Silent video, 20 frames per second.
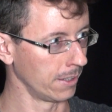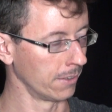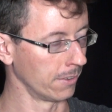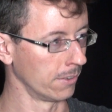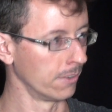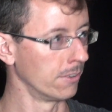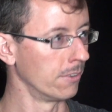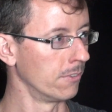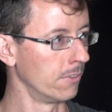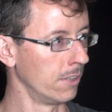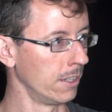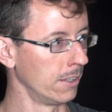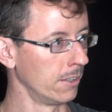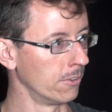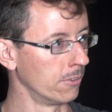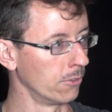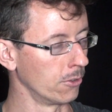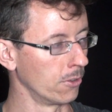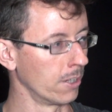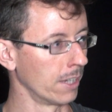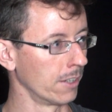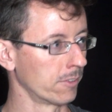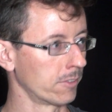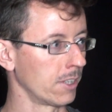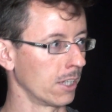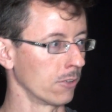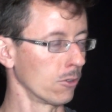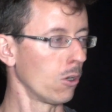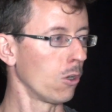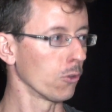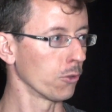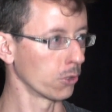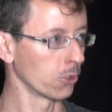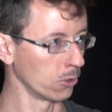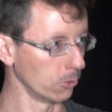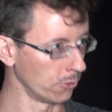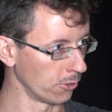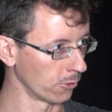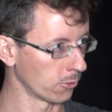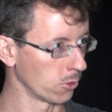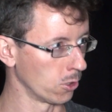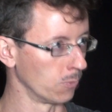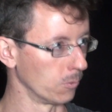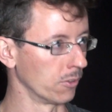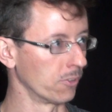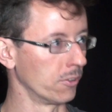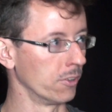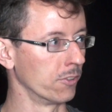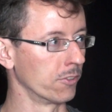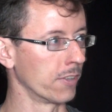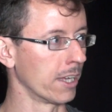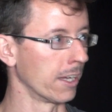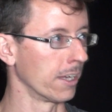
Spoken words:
in the United States. All the goods and services